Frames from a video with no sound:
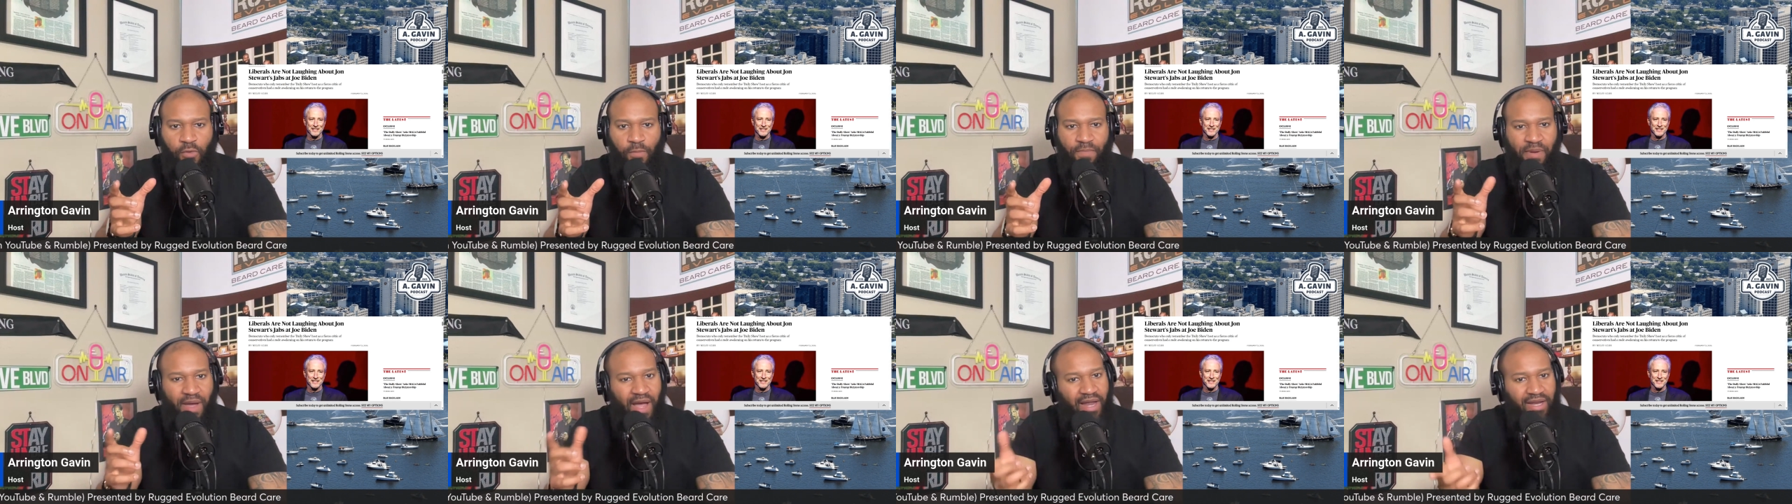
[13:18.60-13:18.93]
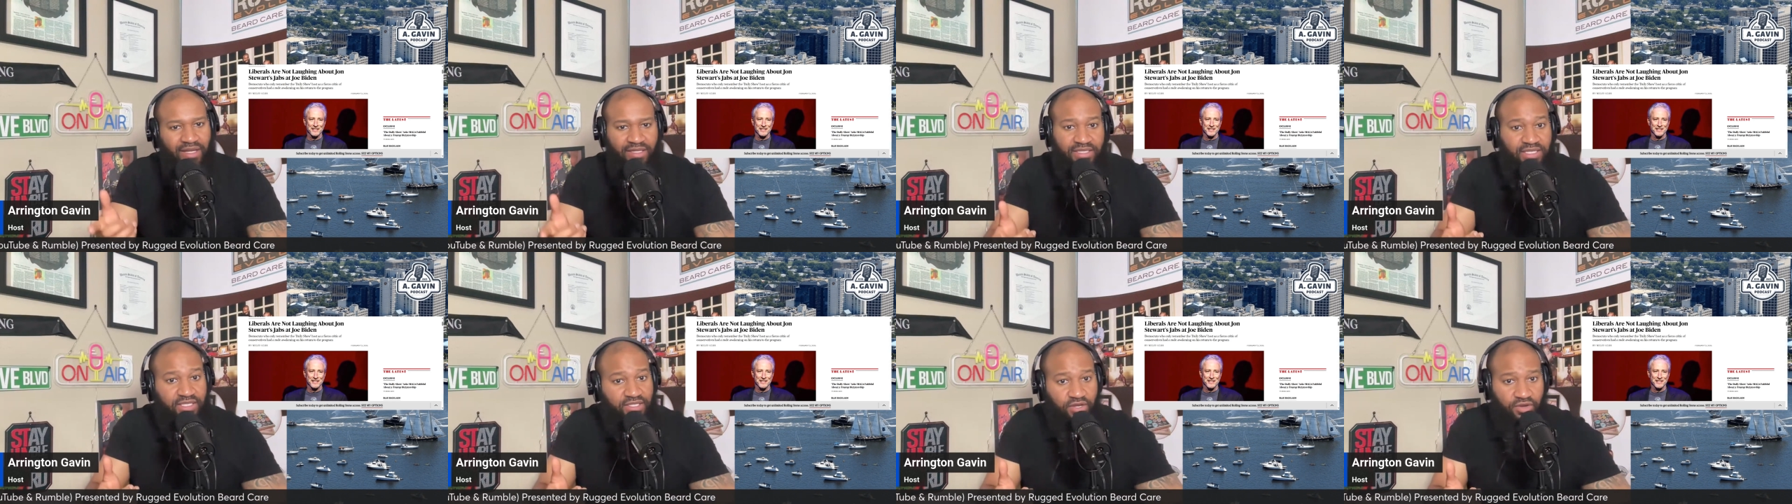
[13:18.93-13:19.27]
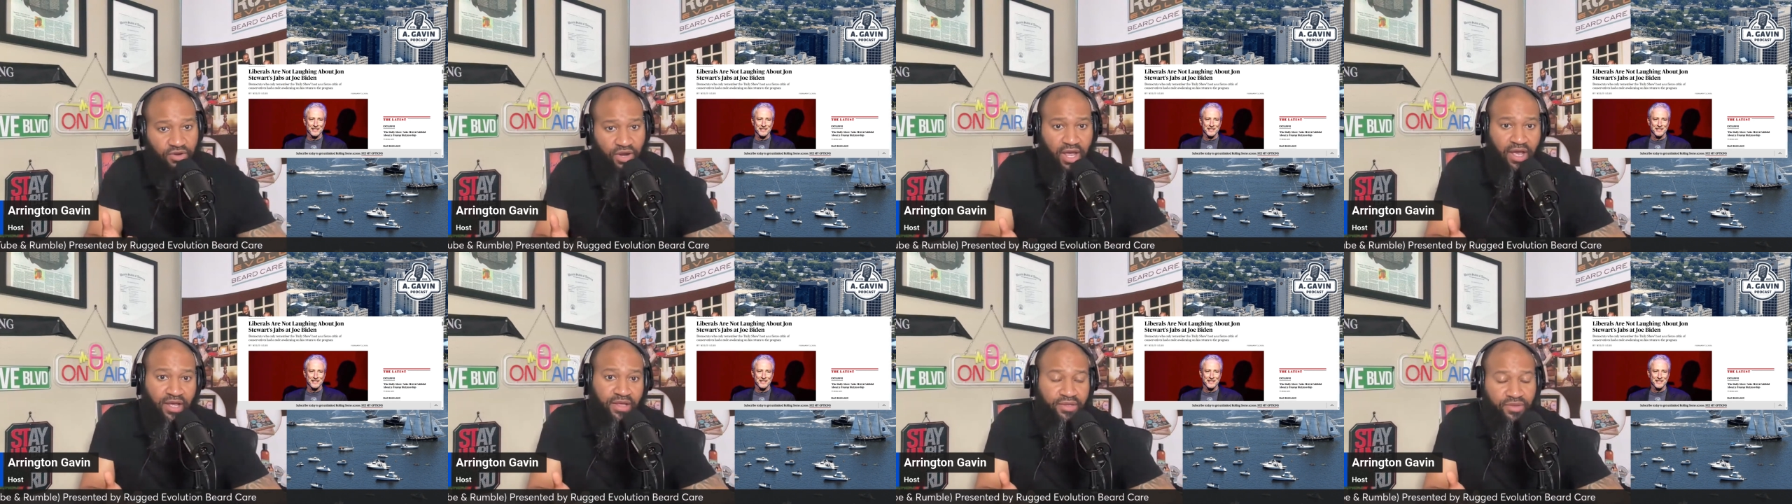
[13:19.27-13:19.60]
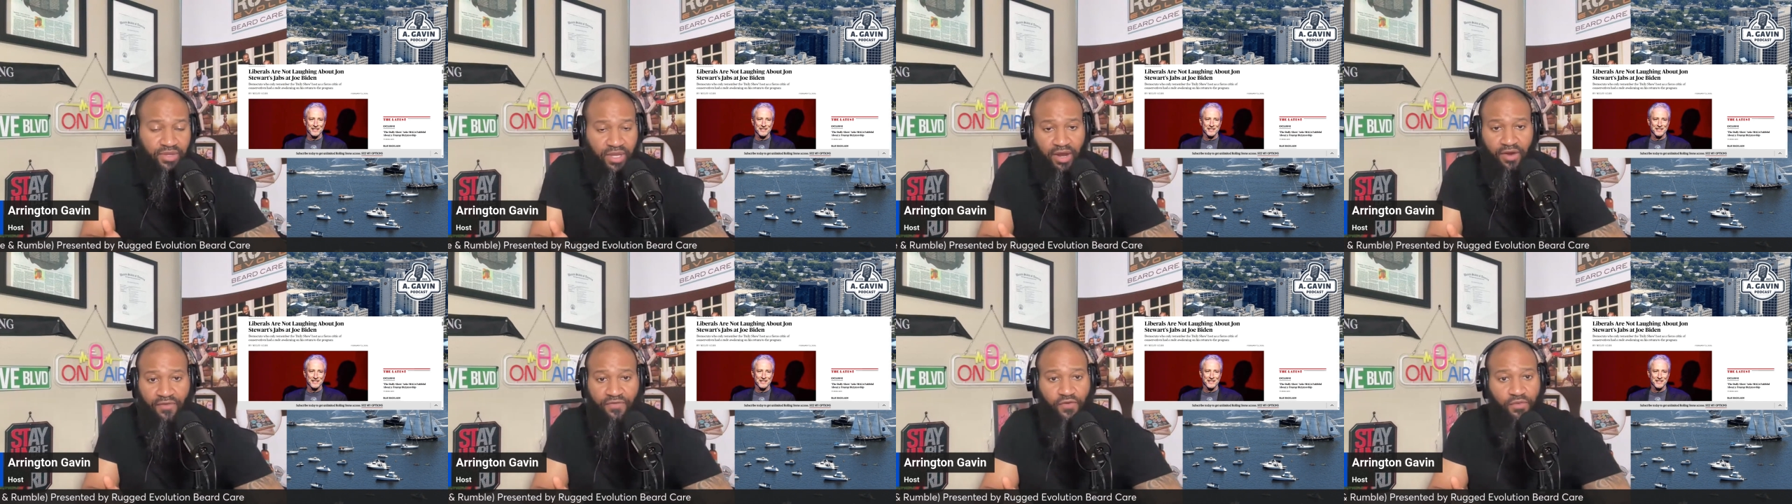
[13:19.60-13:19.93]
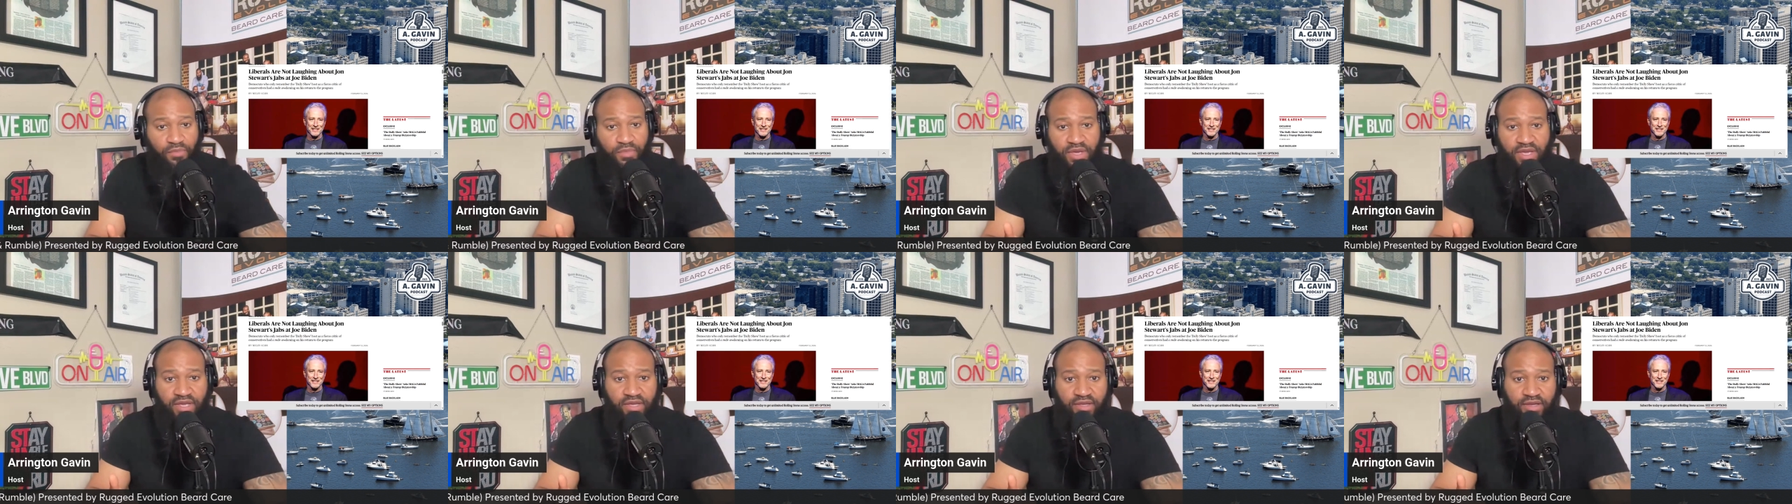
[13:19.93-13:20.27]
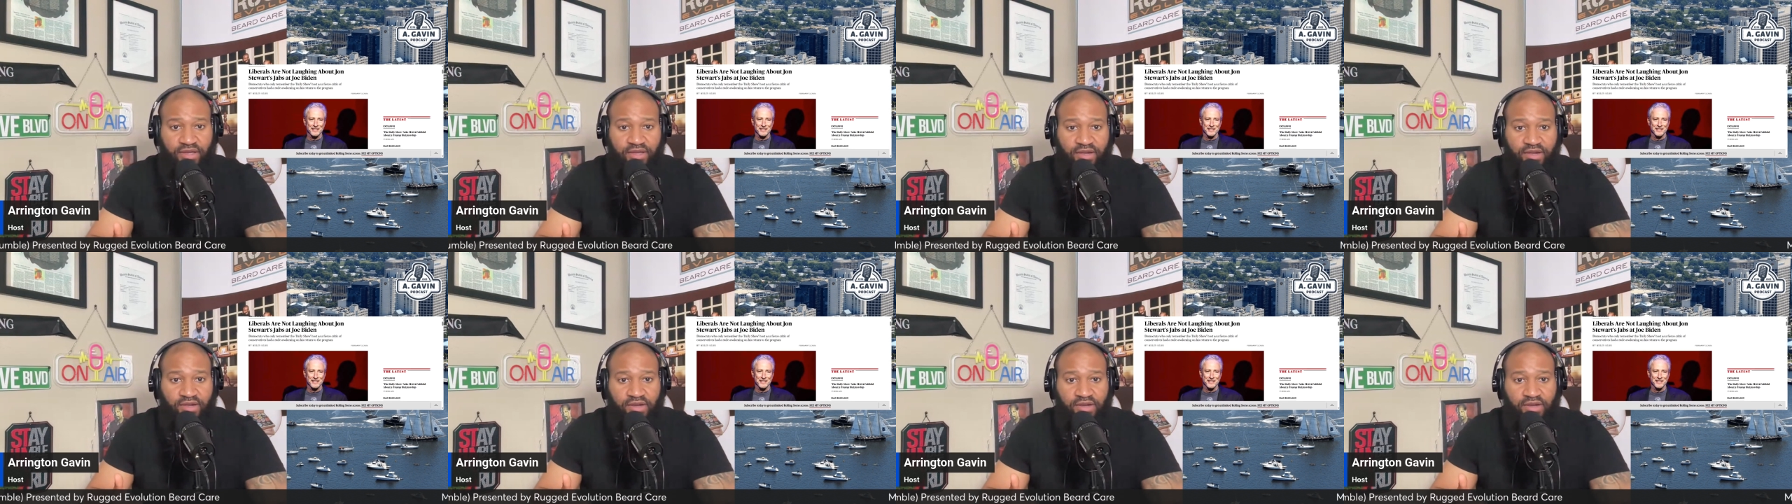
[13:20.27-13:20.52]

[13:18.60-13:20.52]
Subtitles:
policies are not there for me.